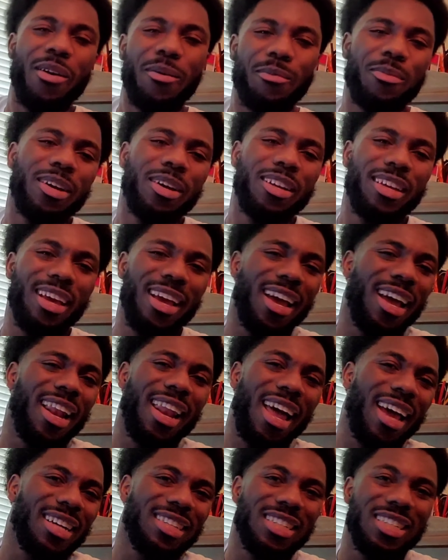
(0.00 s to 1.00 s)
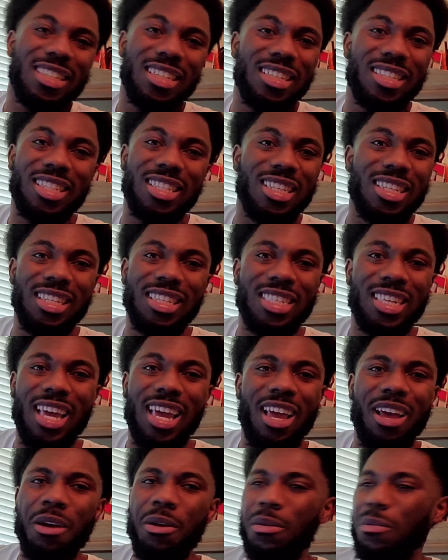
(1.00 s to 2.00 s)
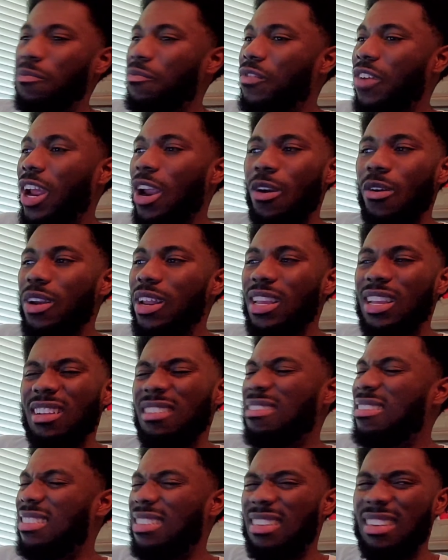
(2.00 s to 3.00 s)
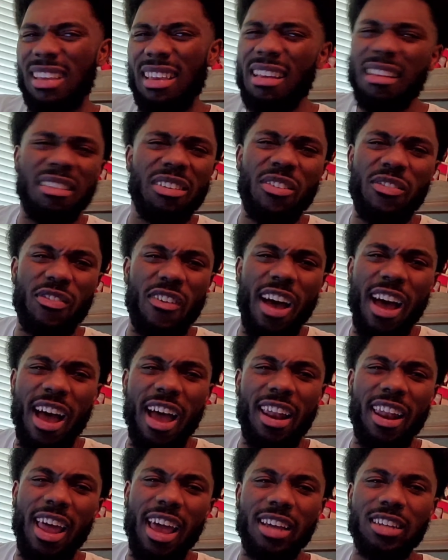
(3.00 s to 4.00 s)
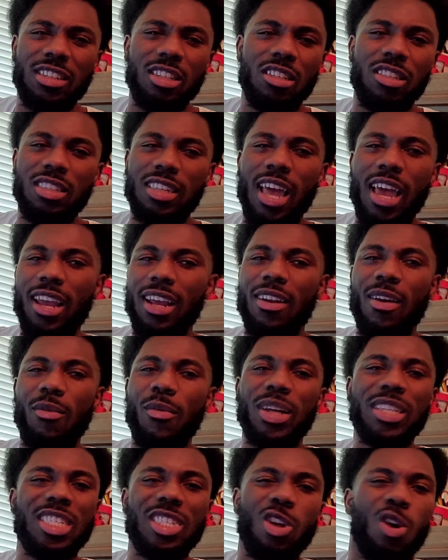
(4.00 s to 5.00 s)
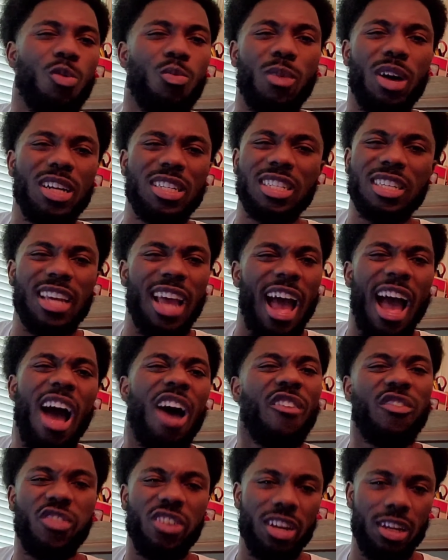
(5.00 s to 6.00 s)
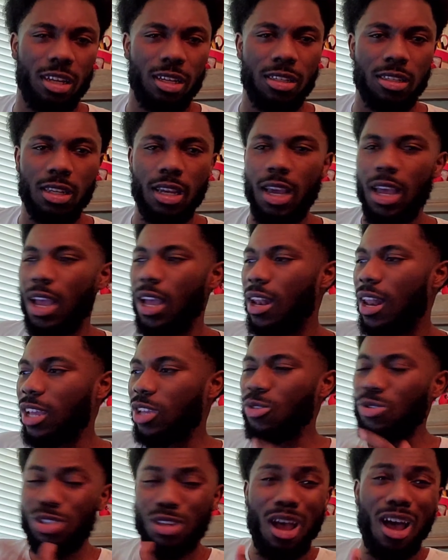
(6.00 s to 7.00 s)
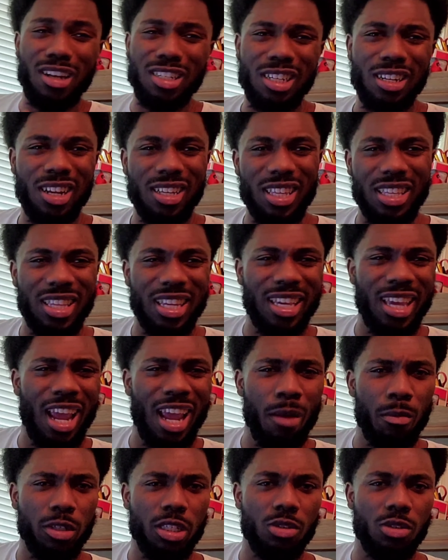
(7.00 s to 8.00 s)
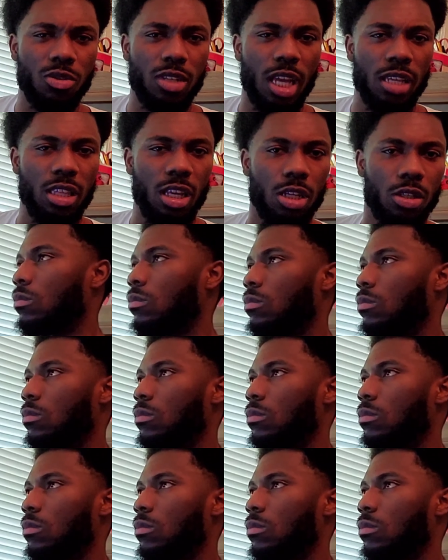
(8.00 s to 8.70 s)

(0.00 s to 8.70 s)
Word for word: But yeah, like she she sound very dignified. Like she sang like with so much confidence. Like you saw how she looked at the camera, she was like this.